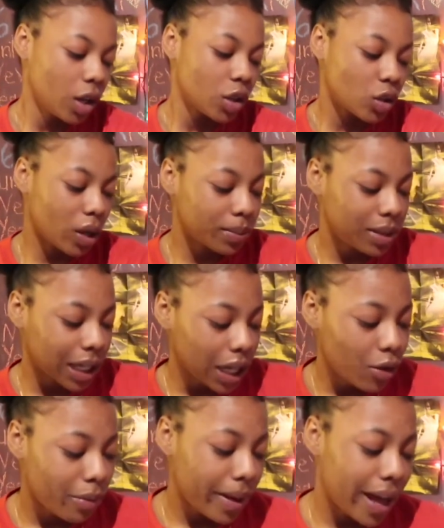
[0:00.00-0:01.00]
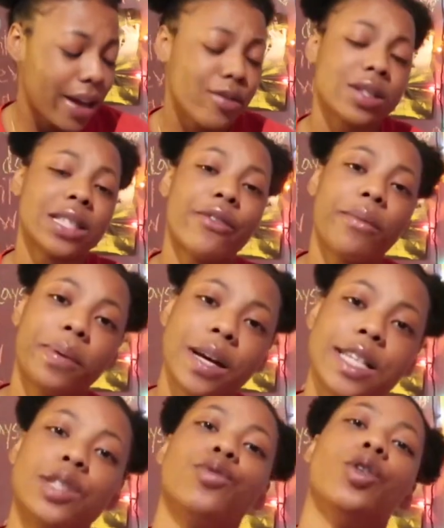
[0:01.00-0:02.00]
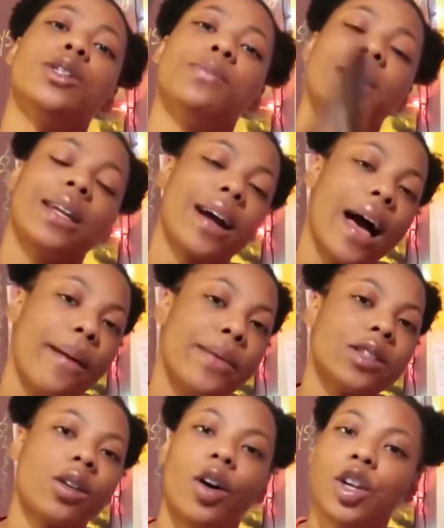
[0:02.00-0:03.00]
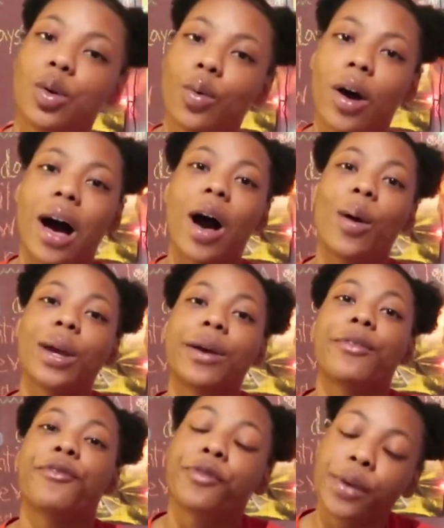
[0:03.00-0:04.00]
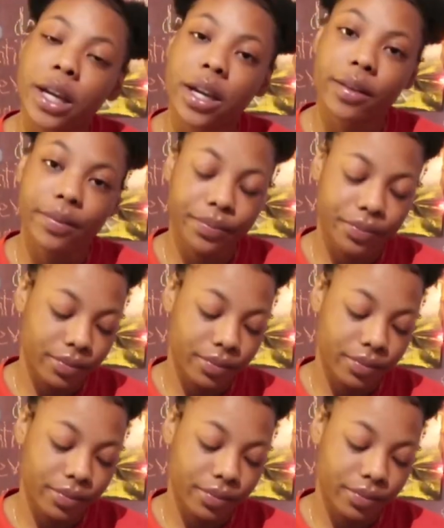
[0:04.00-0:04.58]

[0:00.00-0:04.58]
So I'm sticking with my iPhone seven plus. Roast me in the comments all you want. I don't give a freak.